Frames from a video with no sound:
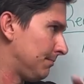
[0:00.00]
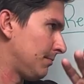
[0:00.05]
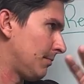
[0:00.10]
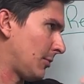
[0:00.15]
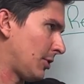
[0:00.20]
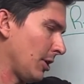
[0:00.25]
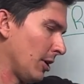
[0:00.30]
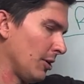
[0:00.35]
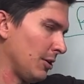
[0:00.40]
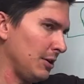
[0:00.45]

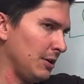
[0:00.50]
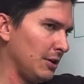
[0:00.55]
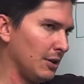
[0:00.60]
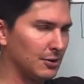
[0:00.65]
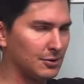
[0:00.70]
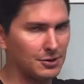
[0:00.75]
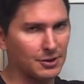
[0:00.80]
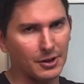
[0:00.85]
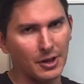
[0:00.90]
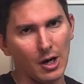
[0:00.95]
30
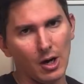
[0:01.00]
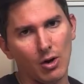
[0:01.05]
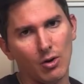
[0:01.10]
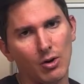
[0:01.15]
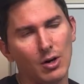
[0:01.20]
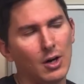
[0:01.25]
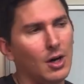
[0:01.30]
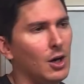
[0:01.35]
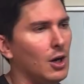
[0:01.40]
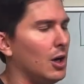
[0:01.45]
years ago,
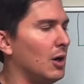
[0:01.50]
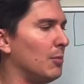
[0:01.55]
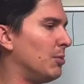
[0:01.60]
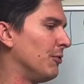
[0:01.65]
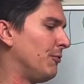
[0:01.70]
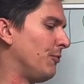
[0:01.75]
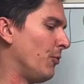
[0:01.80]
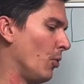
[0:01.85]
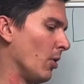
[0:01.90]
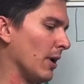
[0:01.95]

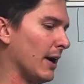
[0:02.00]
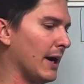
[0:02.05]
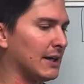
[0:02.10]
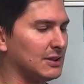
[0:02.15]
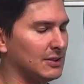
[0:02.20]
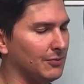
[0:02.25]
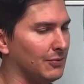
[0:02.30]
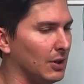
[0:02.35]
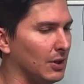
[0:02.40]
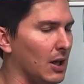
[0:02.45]
before
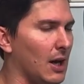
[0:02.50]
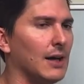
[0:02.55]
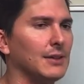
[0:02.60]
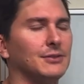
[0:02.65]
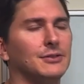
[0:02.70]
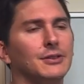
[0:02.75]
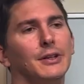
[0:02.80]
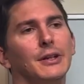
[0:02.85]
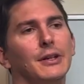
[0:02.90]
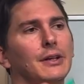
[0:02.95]
exit
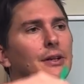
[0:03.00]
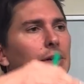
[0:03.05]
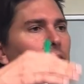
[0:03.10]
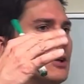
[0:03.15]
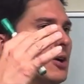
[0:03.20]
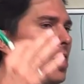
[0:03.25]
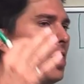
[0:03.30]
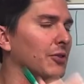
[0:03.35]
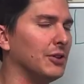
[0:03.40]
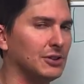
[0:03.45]
velocity
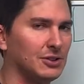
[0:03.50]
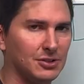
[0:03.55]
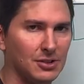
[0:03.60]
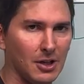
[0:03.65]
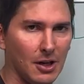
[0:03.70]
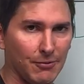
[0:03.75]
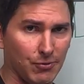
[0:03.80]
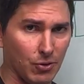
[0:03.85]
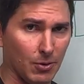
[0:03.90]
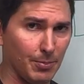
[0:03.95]
and all this
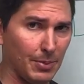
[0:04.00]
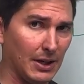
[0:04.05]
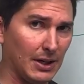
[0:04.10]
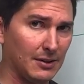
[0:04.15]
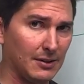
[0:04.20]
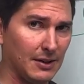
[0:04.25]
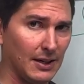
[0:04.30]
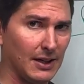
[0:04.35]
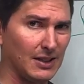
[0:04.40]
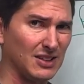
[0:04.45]
stuff were big
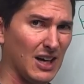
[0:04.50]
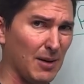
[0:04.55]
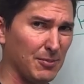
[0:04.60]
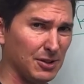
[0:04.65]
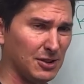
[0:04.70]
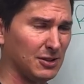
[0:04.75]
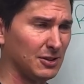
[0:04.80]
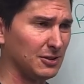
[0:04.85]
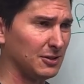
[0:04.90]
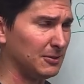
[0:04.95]
things.
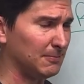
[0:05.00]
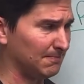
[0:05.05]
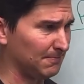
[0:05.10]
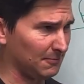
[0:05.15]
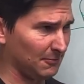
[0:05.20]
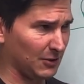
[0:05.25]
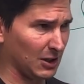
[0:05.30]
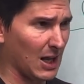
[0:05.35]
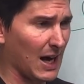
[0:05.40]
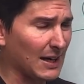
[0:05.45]
Obviously,
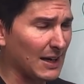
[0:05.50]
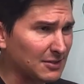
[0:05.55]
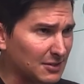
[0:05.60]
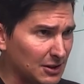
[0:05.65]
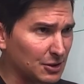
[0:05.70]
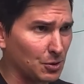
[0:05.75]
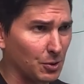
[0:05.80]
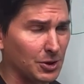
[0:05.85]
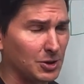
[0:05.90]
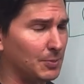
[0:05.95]
velocity
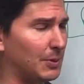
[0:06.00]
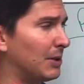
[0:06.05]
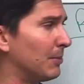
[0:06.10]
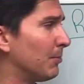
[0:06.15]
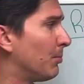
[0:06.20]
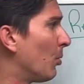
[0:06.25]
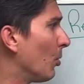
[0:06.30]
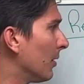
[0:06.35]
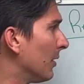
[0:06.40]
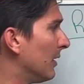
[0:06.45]
has always been
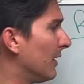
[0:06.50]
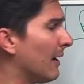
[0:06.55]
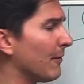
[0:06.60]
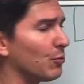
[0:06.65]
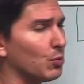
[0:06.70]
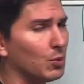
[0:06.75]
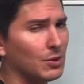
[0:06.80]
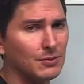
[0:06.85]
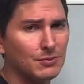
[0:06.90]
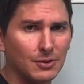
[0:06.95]
important,
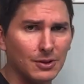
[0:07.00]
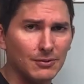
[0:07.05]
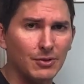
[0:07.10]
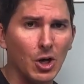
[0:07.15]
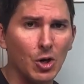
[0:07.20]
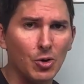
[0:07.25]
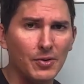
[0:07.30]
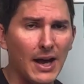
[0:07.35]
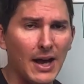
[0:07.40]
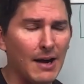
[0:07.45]
and we've
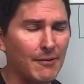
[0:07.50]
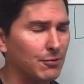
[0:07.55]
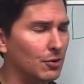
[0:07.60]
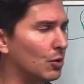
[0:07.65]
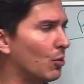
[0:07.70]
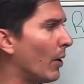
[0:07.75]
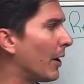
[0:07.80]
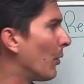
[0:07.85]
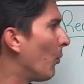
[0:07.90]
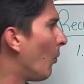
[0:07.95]
known that for
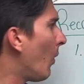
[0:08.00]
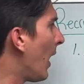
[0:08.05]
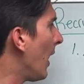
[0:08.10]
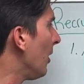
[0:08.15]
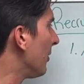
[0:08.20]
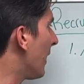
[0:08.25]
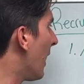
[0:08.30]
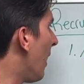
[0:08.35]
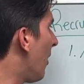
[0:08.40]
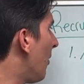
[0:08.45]
quite a
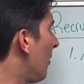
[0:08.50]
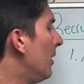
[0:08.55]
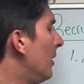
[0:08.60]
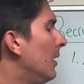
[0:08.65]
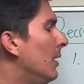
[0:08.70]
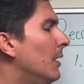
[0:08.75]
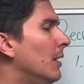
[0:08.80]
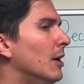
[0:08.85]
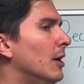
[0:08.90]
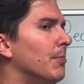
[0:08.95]
while now.
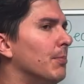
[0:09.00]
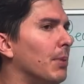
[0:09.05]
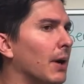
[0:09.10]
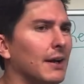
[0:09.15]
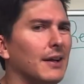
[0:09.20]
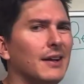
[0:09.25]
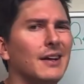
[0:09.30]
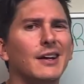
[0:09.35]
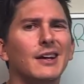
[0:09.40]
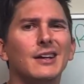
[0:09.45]

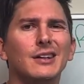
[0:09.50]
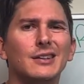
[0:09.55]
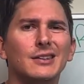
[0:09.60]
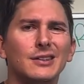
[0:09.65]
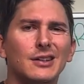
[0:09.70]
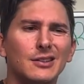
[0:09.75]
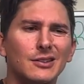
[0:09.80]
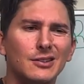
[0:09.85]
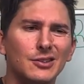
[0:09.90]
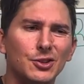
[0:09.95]
But
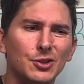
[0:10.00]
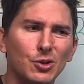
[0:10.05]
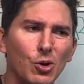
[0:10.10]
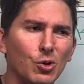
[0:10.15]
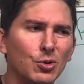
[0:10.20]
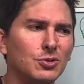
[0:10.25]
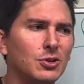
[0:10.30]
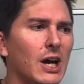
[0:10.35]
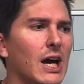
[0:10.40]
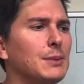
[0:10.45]
your
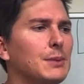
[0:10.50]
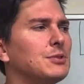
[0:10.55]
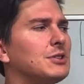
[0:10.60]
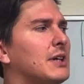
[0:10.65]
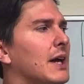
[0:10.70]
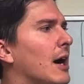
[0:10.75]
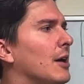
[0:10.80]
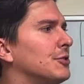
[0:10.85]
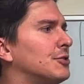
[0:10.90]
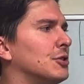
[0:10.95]
old-time
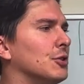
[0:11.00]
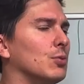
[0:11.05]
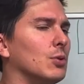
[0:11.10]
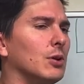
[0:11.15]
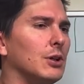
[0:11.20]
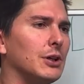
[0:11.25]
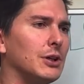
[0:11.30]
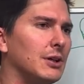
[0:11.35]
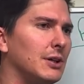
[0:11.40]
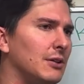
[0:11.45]
scouts, your
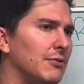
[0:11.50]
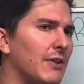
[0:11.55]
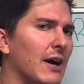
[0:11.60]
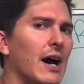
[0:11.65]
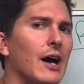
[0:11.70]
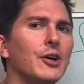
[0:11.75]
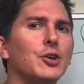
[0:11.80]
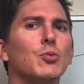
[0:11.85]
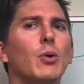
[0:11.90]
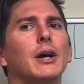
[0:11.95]
really good
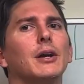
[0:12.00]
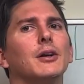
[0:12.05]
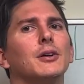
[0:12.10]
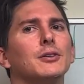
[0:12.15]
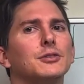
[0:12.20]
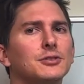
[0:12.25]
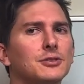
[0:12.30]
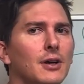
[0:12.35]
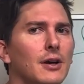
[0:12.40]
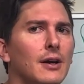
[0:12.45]

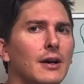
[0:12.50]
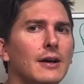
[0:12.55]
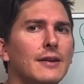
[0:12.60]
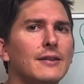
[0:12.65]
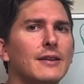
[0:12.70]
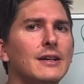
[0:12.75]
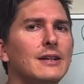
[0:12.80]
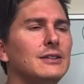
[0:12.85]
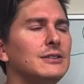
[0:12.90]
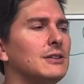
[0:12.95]
evaluators,
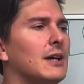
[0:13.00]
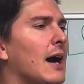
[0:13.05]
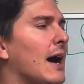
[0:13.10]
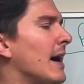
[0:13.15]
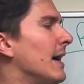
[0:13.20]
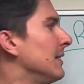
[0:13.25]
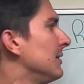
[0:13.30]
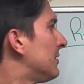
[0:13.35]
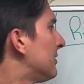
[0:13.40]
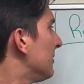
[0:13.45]
these
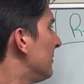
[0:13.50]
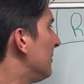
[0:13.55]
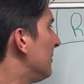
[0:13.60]
guys